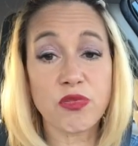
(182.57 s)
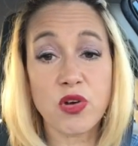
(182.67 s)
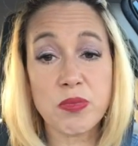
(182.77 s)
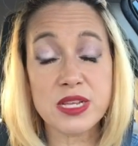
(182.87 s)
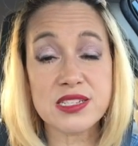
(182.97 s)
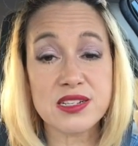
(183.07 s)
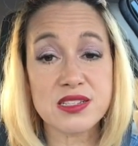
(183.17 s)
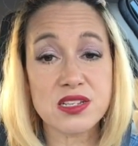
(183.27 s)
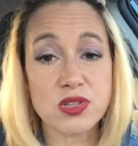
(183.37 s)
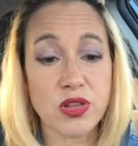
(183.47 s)
four
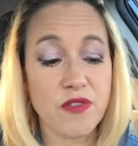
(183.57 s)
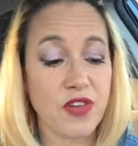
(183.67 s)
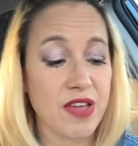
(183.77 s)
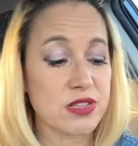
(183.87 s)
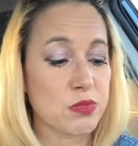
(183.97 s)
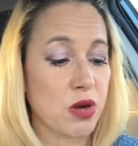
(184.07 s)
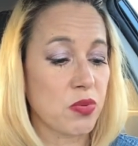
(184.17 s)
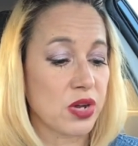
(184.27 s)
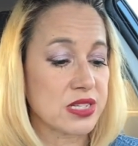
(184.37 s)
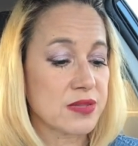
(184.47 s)
pieces is only five smart
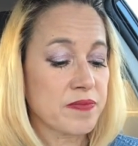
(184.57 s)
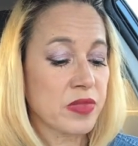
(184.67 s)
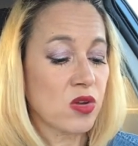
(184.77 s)
points.